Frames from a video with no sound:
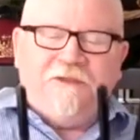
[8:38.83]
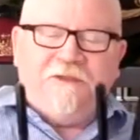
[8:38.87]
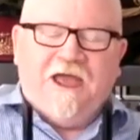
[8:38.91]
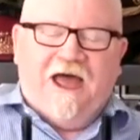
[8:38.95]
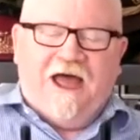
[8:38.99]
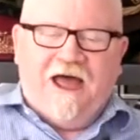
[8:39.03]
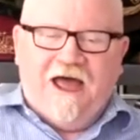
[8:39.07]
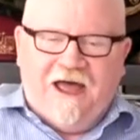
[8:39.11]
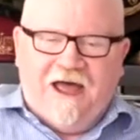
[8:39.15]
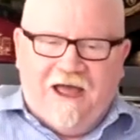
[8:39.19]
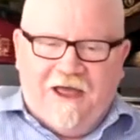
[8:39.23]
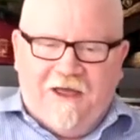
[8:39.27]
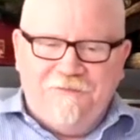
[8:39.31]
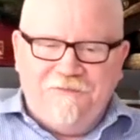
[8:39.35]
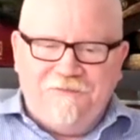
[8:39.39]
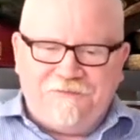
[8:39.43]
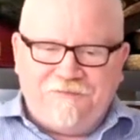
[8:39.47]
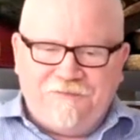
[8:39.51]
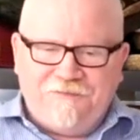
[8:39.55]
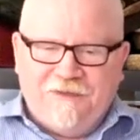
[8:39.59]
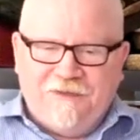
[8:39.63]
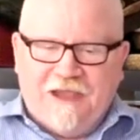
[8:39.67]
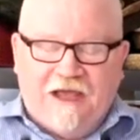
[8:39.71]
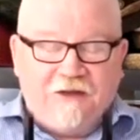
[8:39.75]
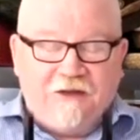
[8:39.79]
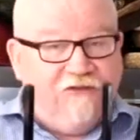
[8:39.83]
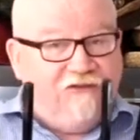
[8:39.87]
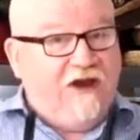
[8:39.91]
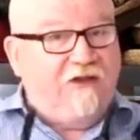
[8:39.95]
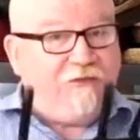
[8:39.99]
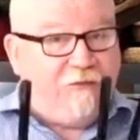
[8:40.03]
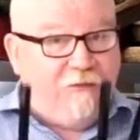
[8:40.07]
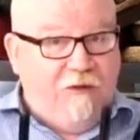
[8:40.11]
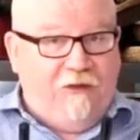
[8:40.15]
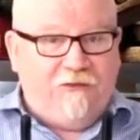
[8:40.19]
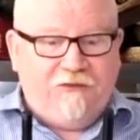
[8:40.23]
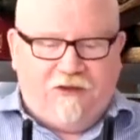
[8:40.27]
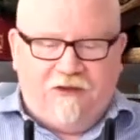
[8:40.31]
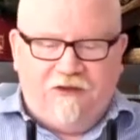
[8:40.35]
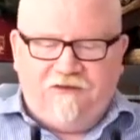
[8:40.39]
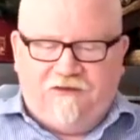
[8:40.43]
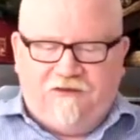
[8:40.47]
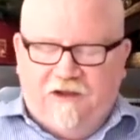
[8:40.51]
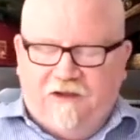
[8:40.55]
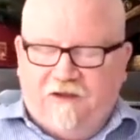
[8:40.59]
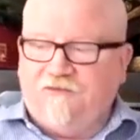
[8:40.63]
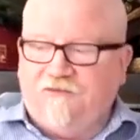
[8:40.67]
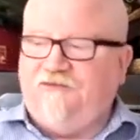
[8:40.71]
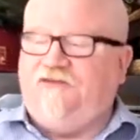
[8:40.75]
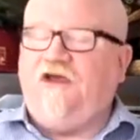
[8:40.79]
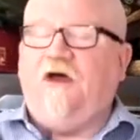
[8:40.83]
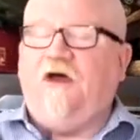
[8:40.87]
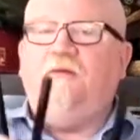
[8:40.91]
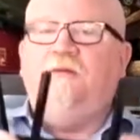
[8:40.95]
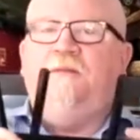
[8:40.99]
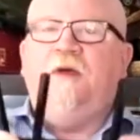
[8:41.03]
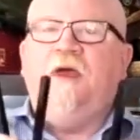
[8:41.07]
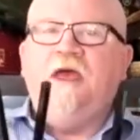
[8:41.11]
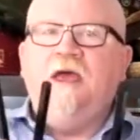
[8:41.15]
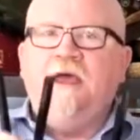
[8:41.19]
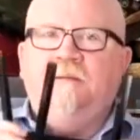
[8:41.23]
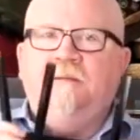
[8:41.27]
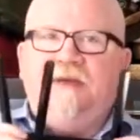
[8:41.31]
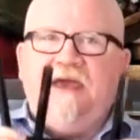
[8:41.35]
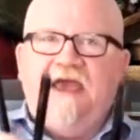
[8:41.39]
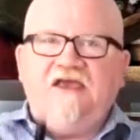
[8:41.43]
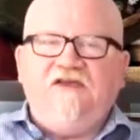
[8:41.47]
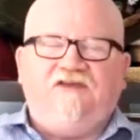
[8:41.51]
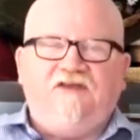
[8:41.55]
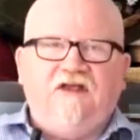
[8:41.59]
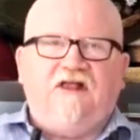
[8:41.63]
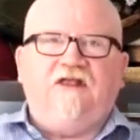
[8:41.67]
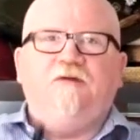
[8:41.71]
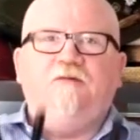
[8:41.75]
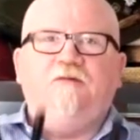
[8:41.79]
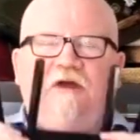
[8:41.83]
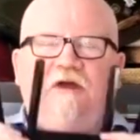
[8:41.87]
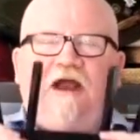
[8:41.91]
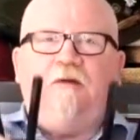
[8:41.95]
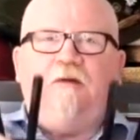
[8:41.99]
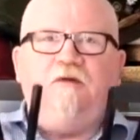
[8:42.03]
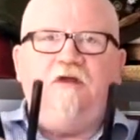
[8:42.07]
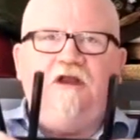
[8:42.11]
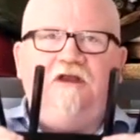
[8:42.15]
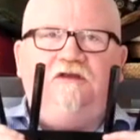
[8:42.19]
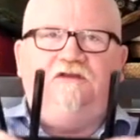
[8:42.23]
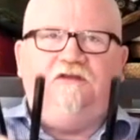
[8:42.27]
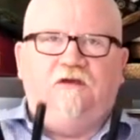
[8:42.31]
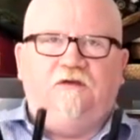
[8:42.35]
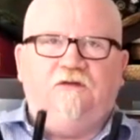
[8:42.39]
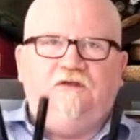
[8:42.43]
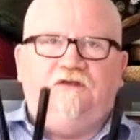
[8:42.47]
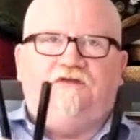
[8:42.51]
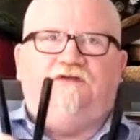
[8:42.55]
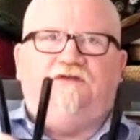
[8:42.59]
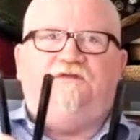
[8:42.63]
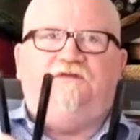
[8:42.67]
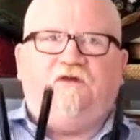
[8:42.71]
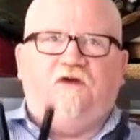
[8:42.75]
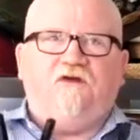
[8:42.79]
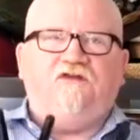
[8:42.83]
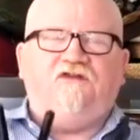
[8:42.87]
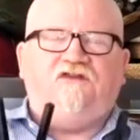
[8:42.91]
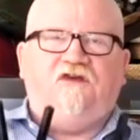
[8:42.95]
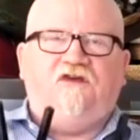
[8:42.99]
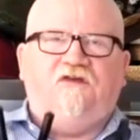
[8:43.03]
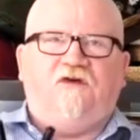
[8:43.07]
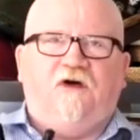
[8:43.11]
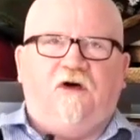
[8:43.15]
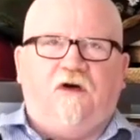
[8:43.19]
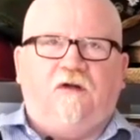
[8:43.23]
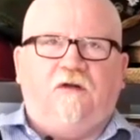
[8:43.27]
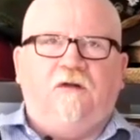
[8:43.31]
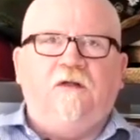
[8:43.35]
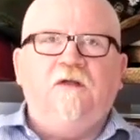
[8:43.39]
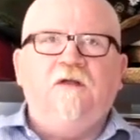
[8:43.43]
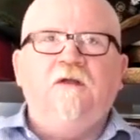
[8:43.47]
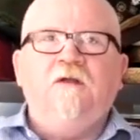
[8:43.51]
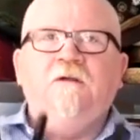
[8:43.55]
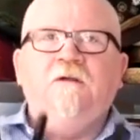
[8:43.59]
And there's nothing wrong with good deals. So basically what I want to do is, first of all,